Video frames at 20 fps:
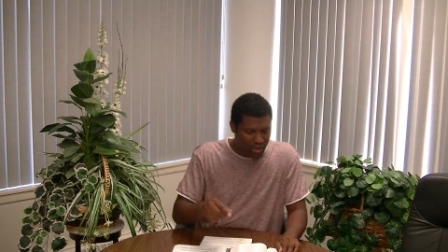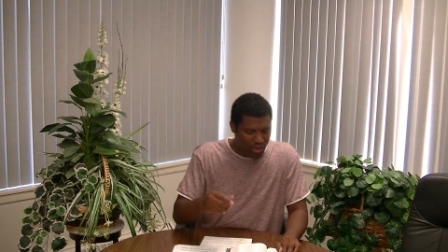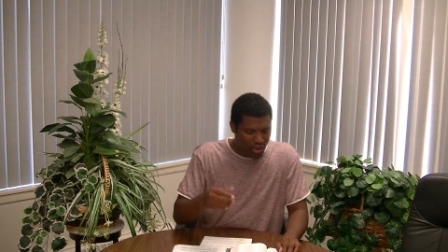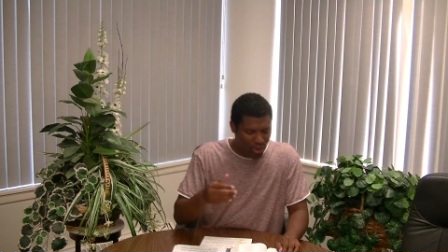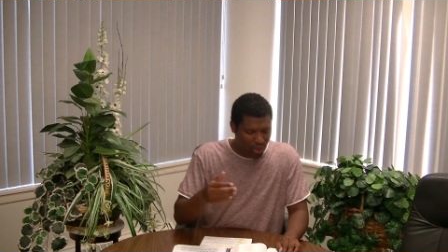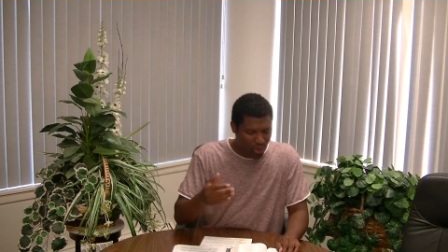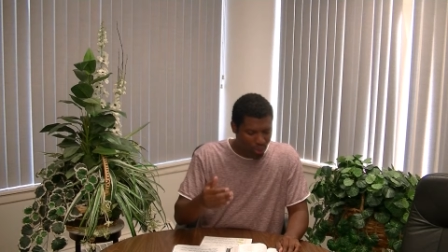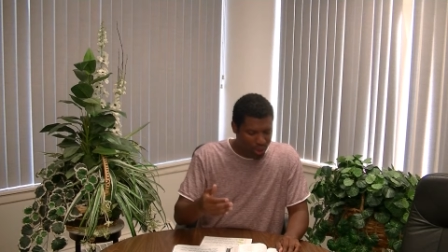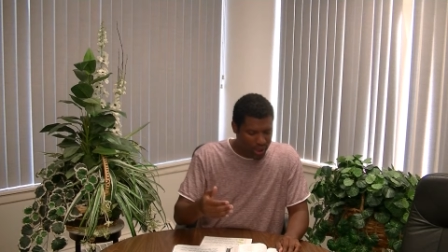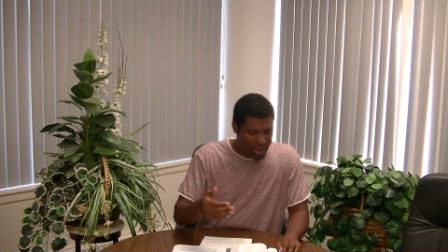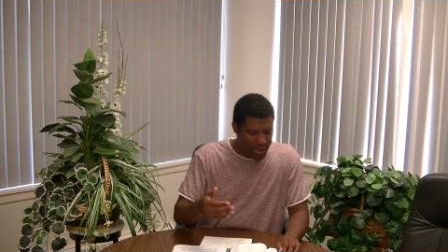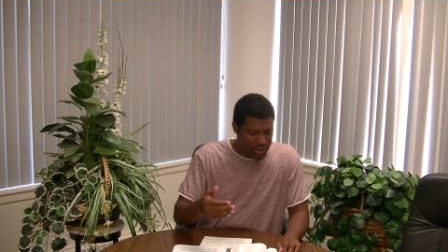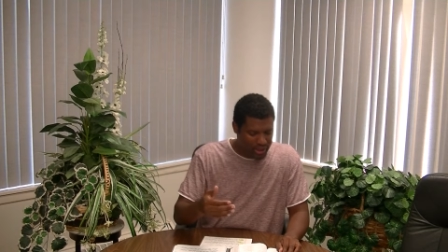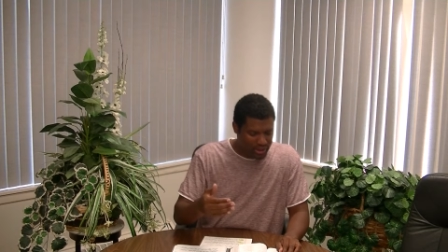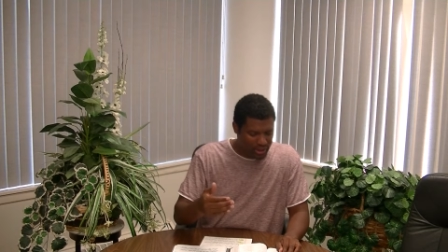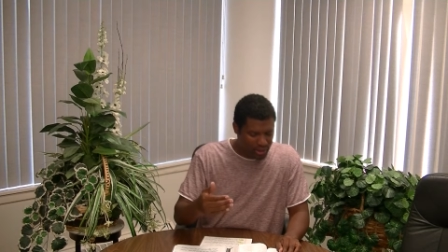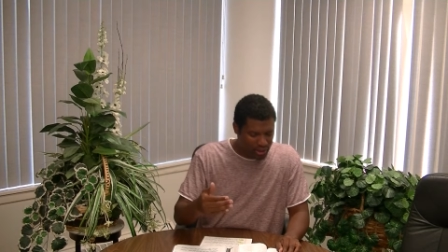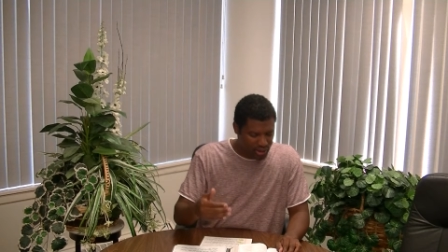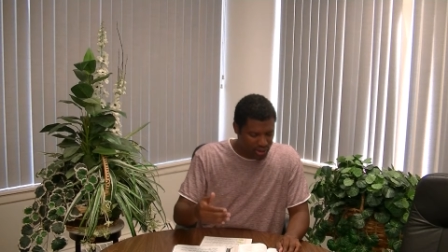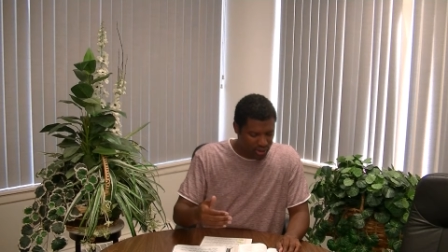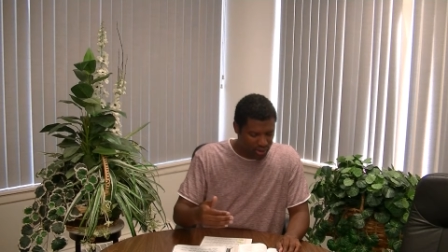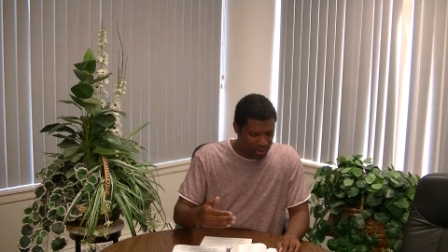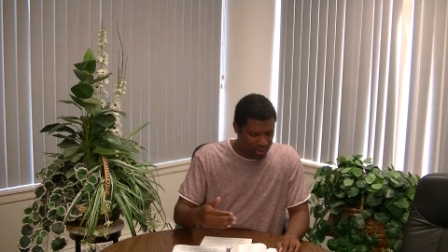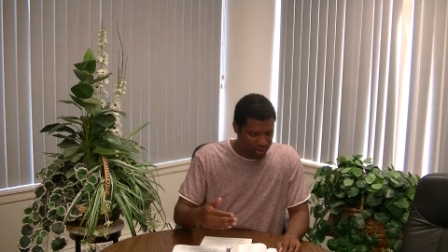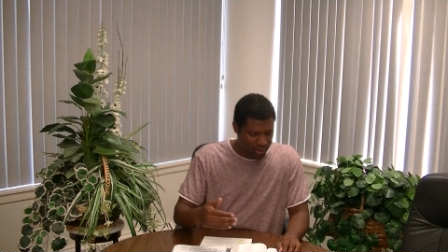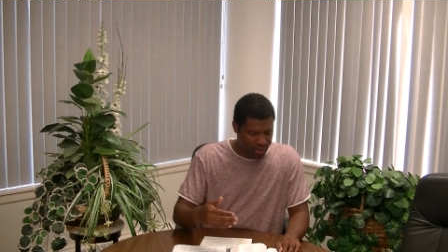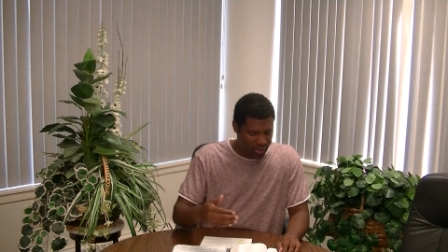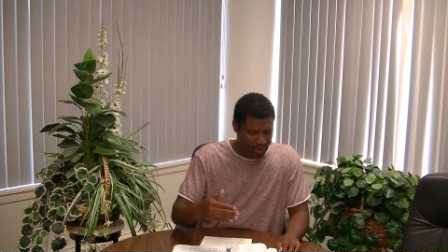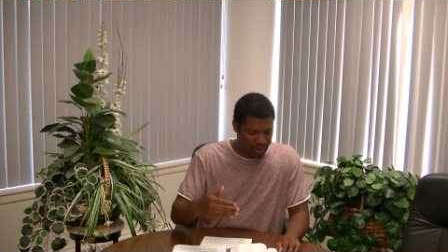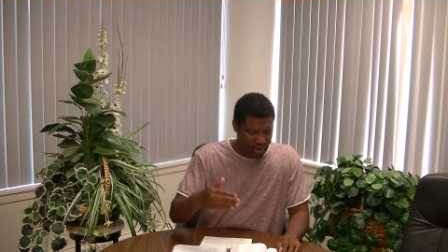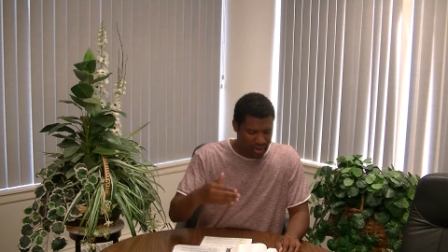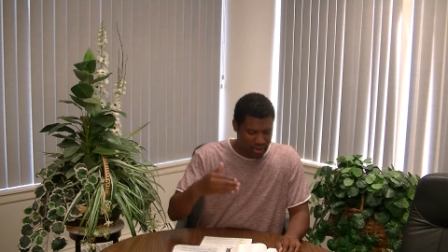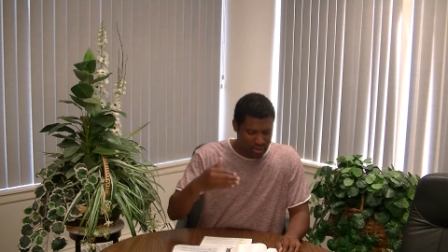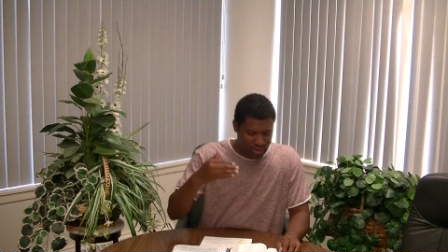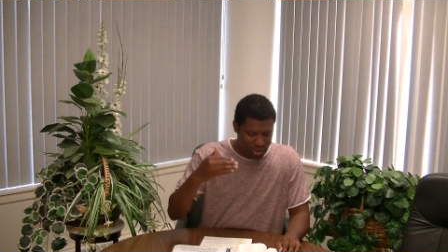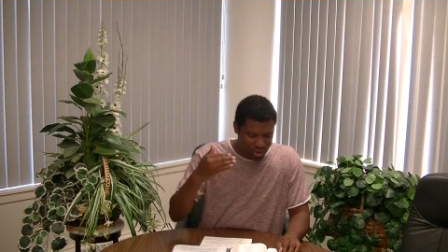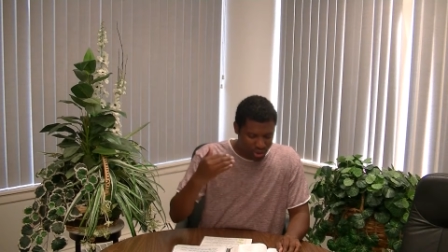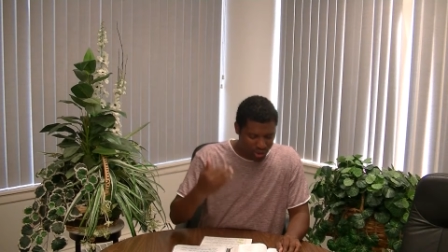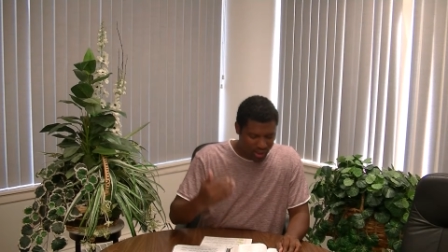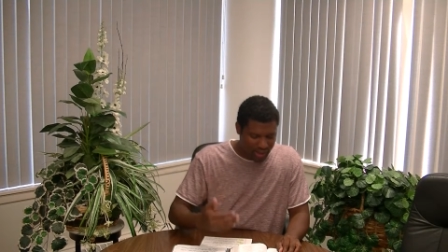your way to the Lord.
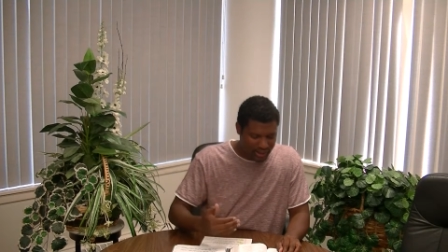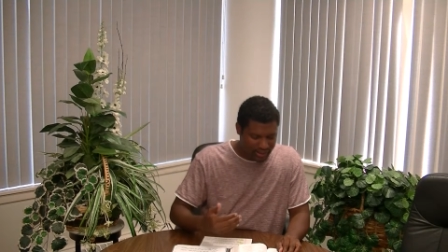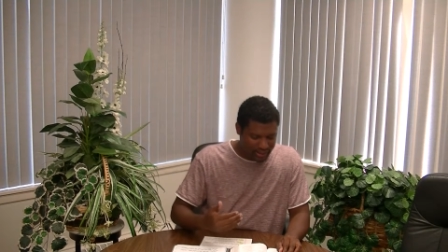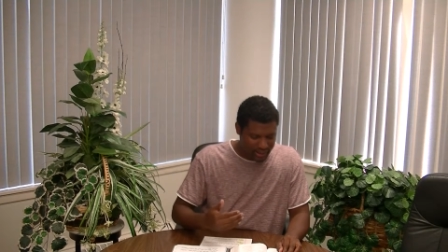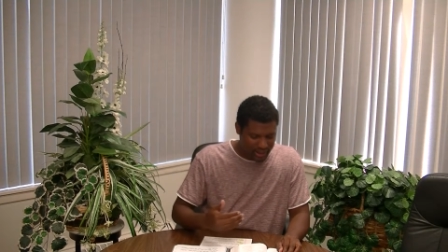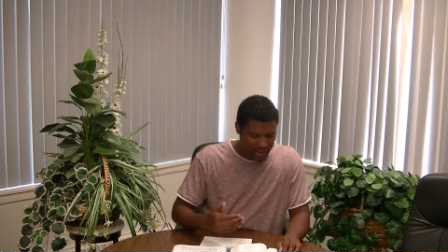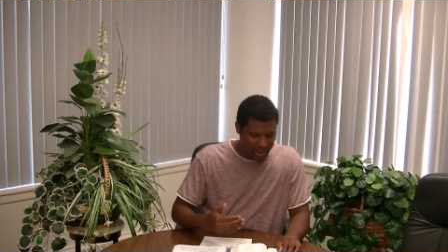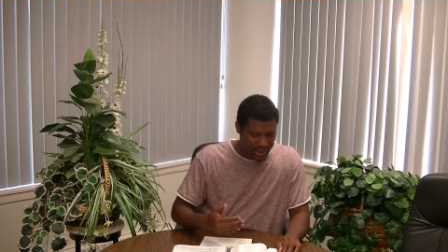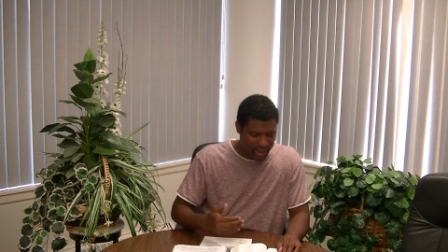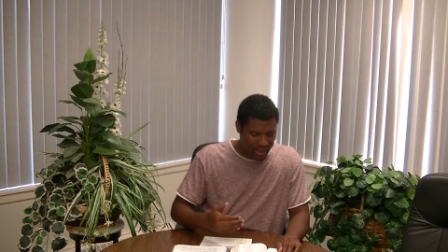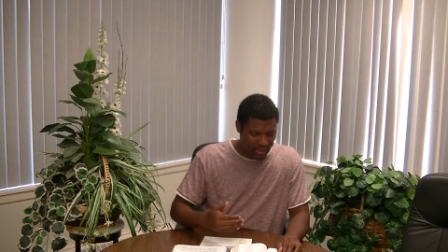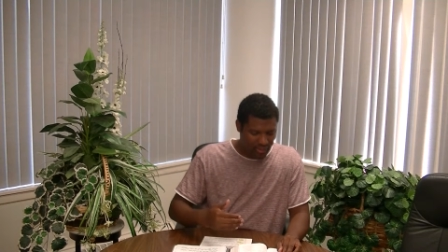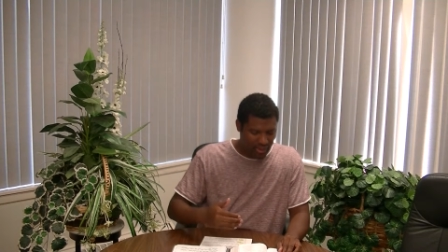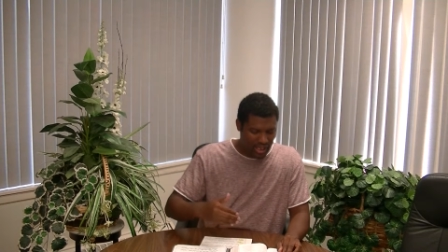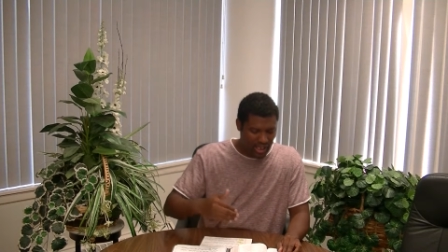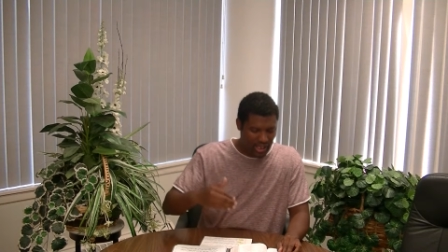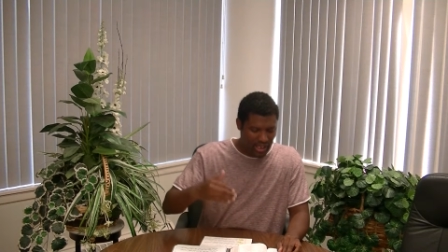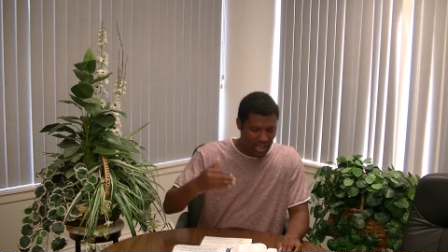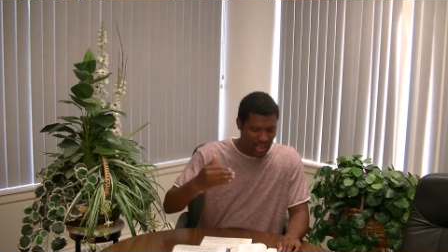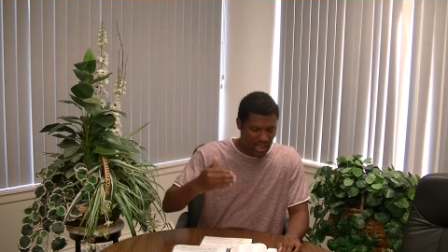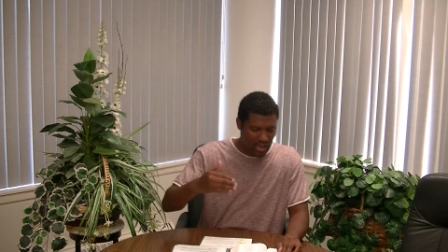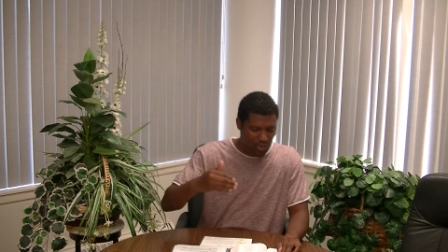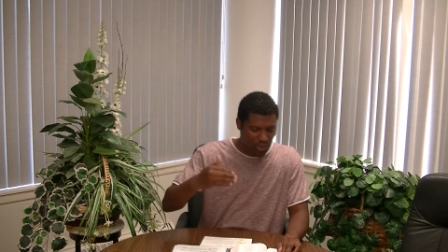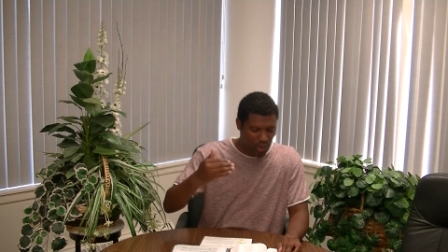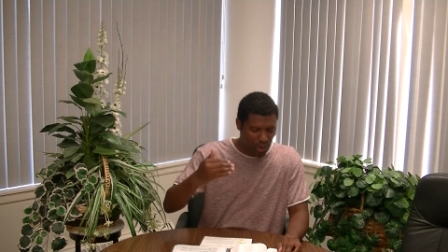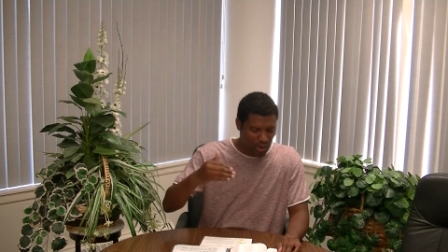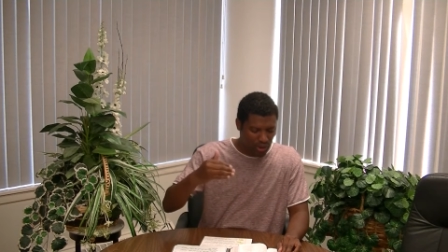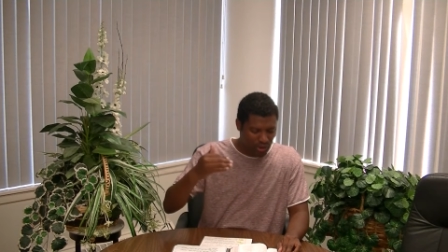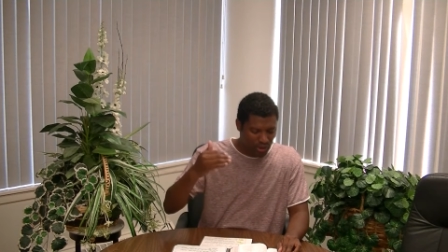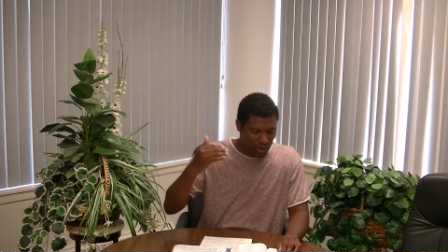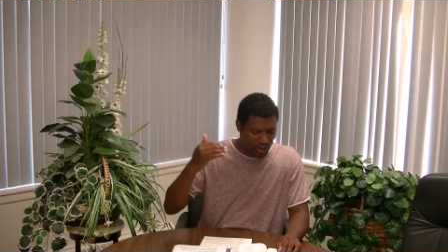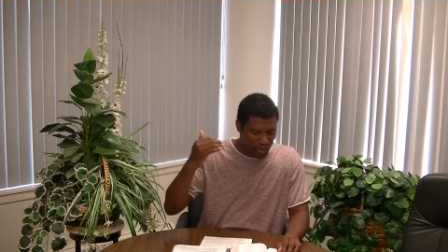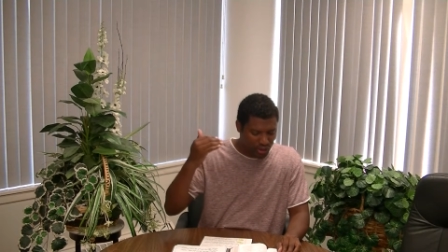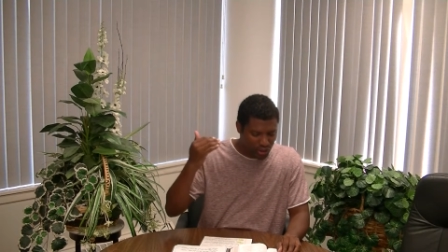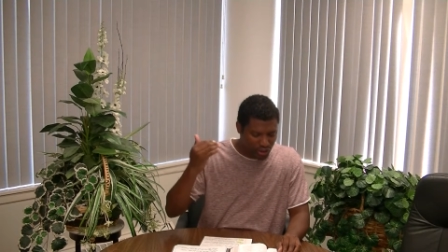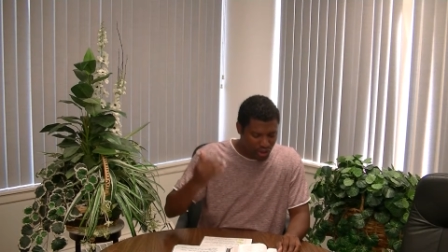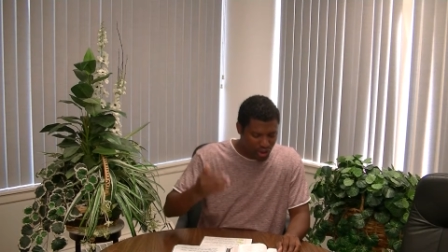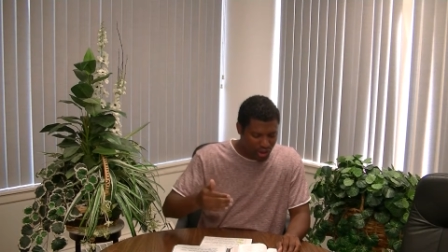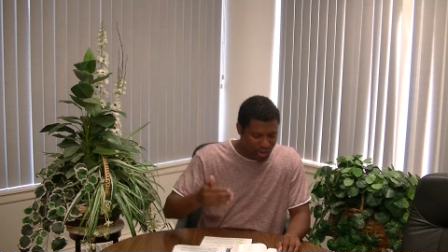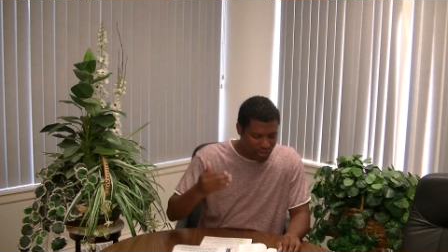Trust in him, and he will
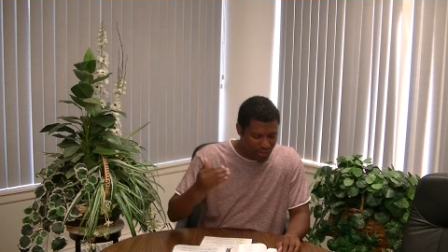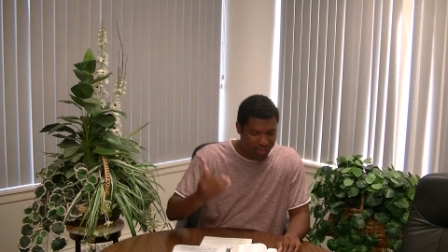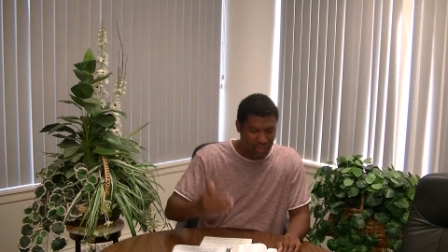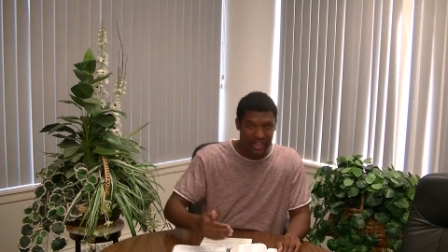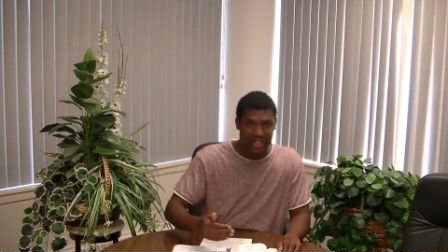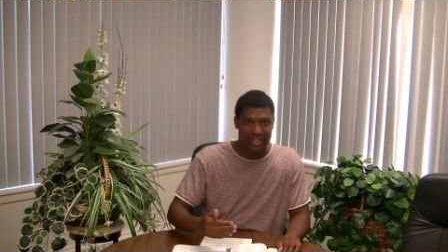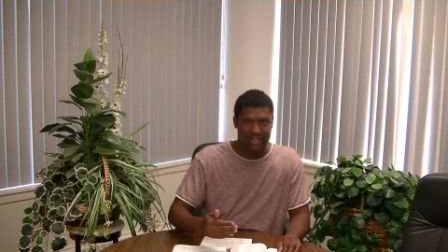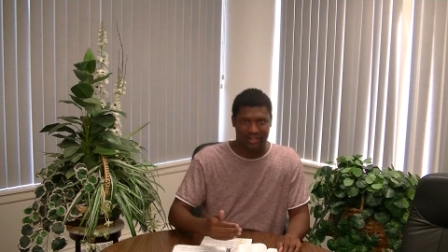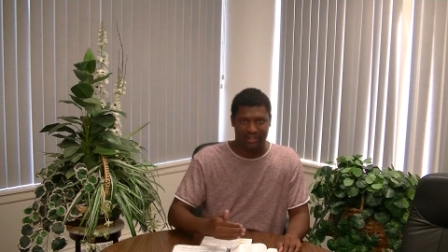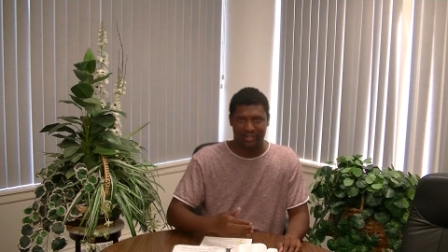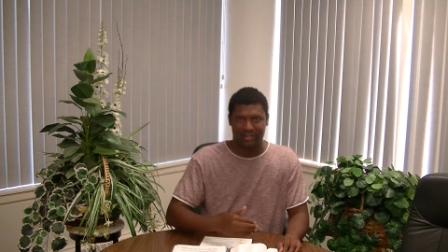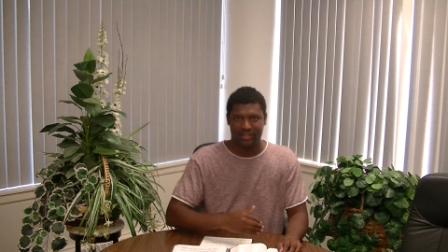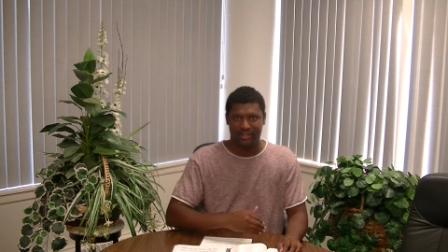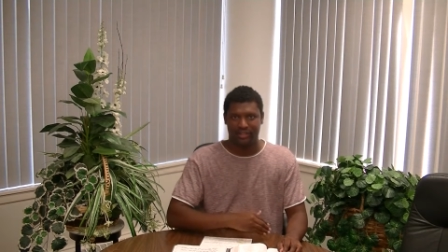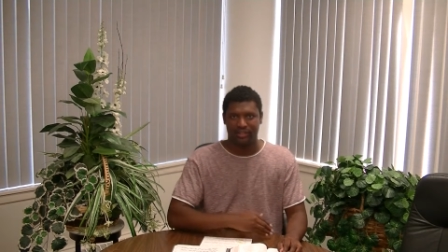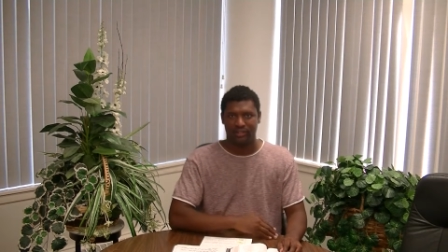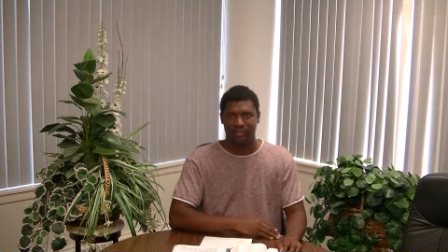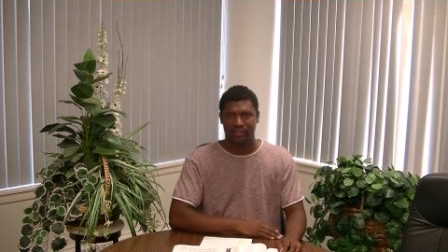do this.